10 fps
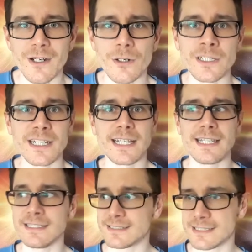Or did
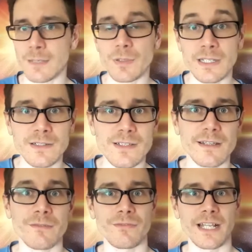he step into
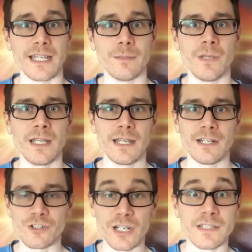the flame
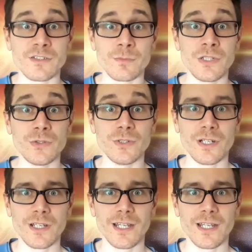and transmute